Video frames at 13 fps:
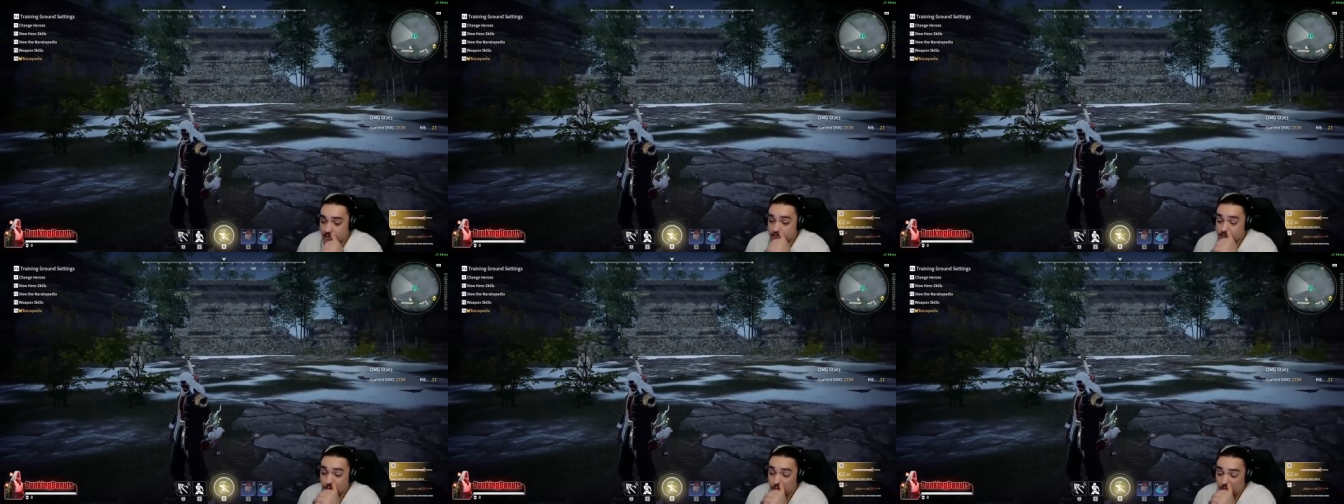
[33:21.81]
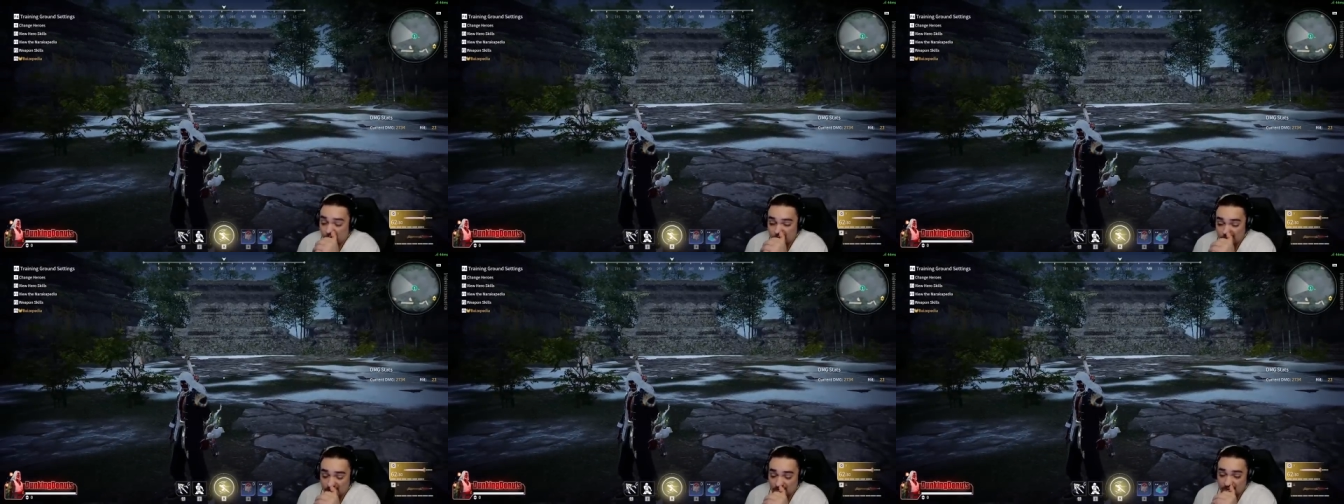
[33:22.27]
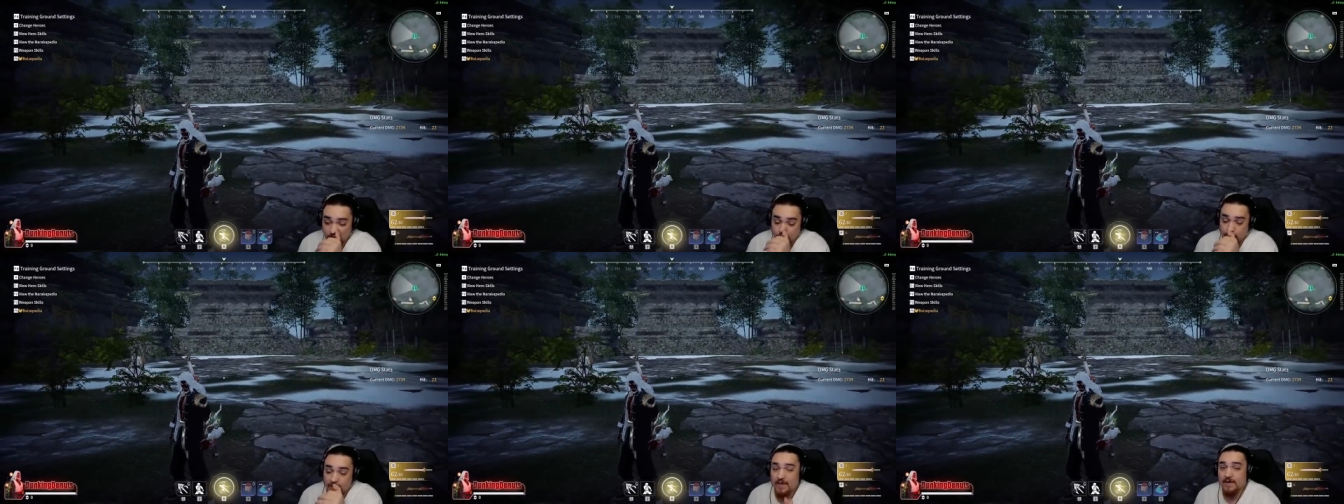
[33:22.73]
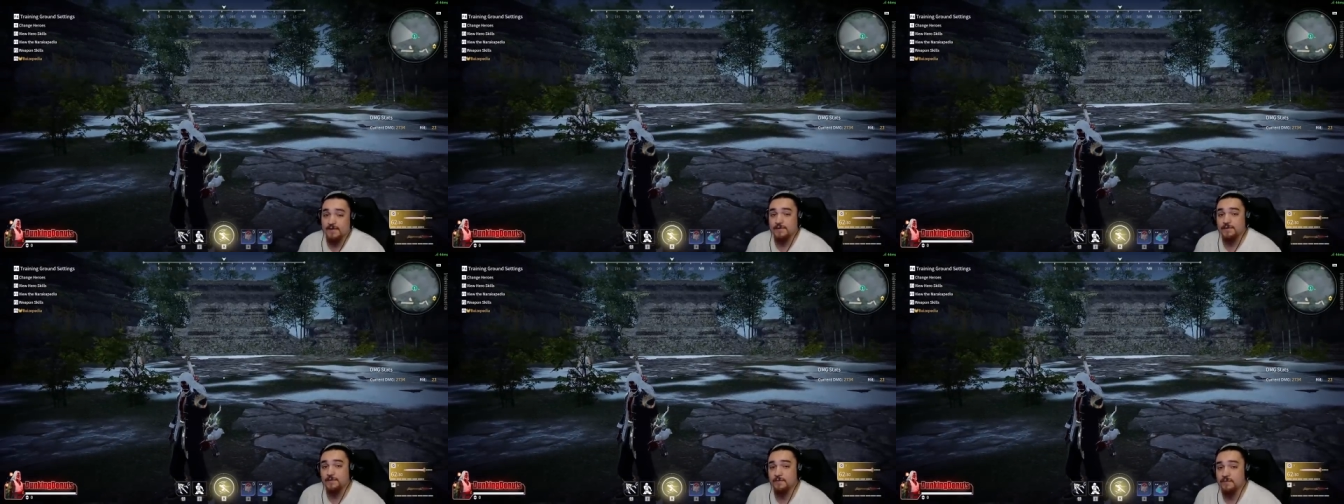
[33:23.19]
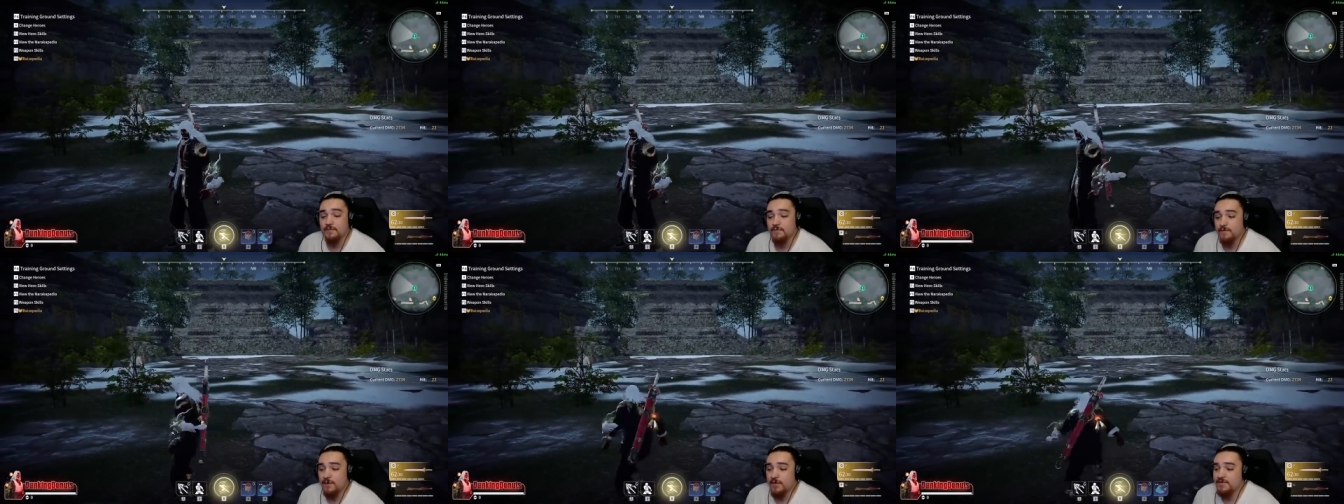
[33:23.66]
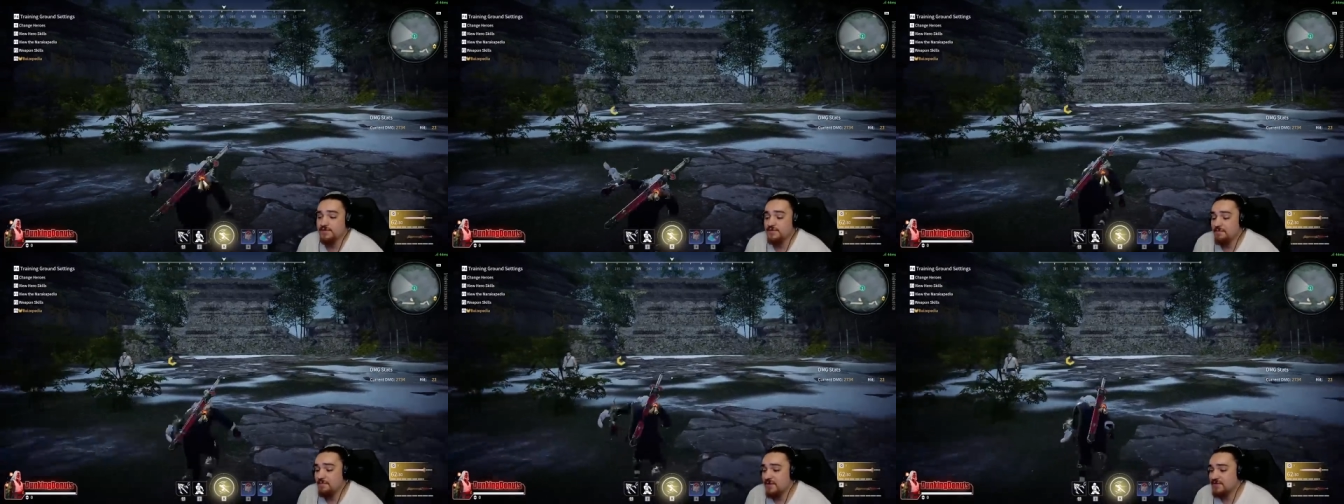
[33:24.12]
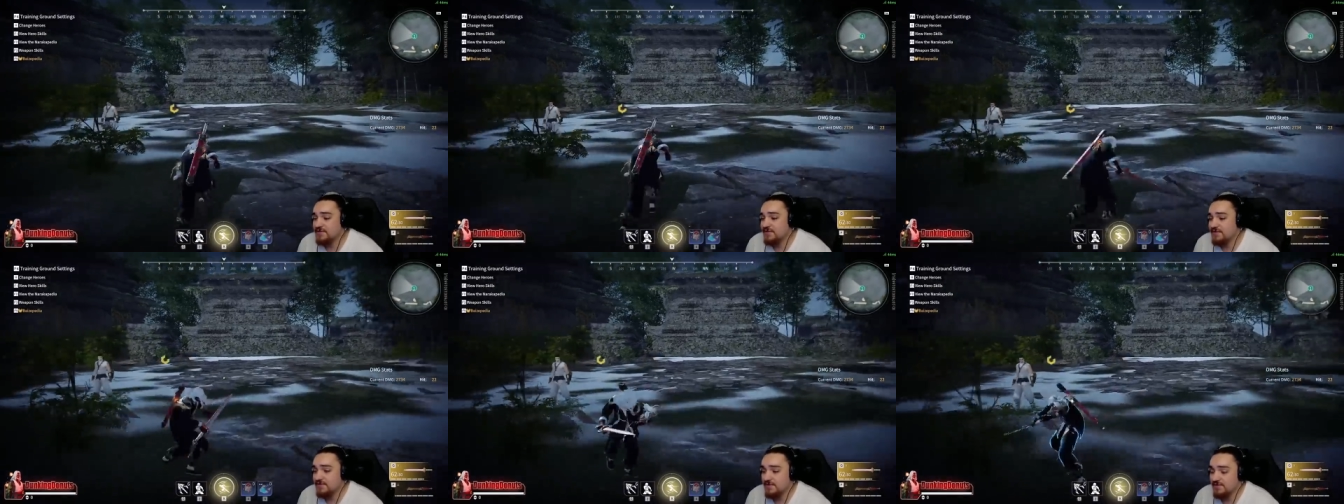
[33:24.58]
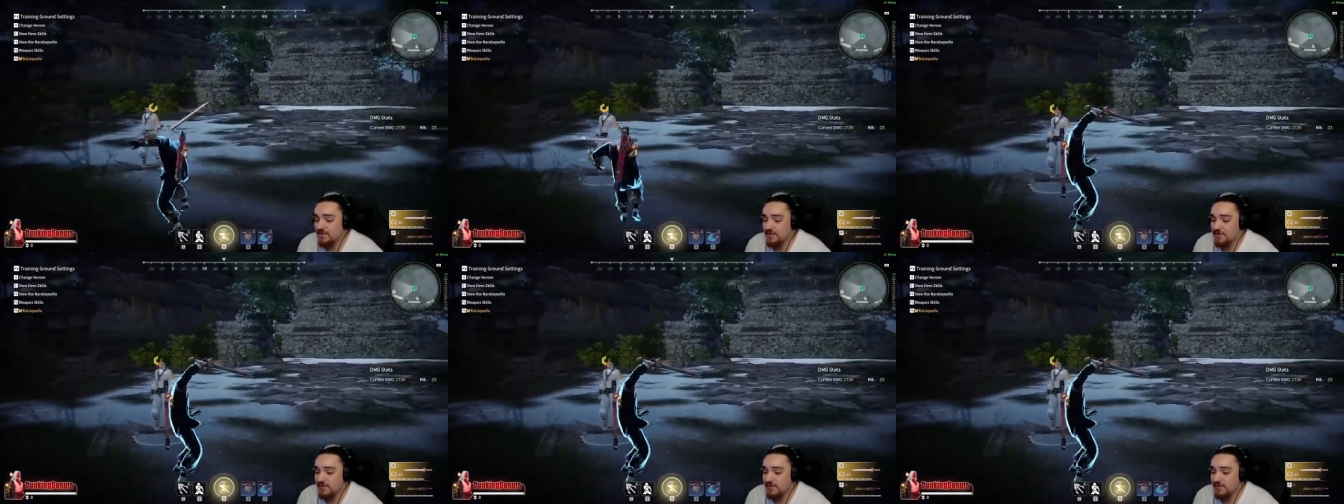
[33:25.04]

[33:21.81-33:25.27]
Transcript: So one thing that you can do is to mix this